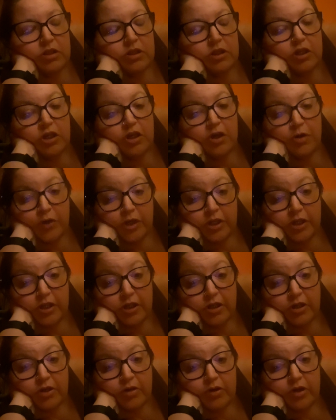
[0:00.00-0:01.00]
coconut
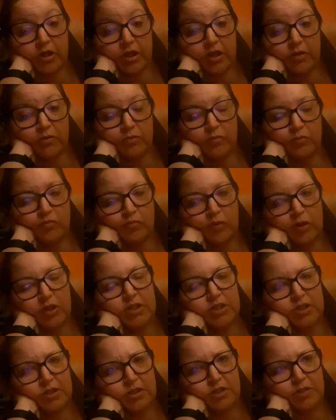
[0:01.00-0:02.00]
curry
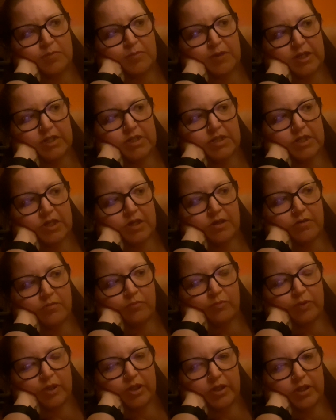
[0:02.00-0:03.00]
wasn't spicy,
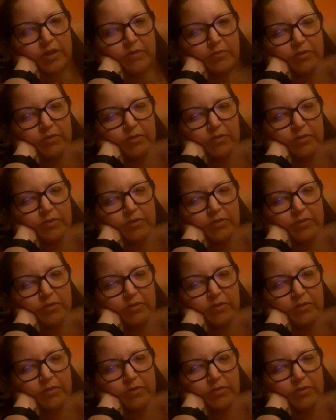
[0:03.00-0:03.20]
really.